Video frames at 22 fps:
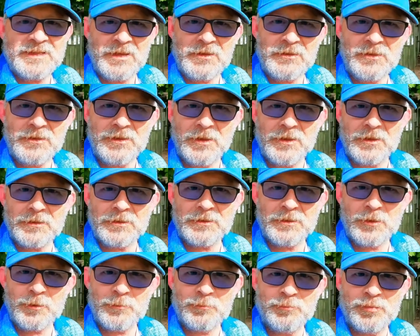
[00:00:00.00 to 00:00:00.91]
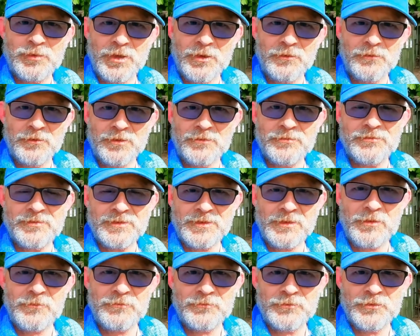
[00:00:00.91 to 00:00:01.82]
Kind of like got blown off the
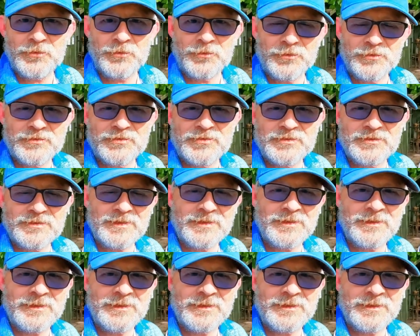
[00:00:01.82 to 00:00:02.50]
golf course,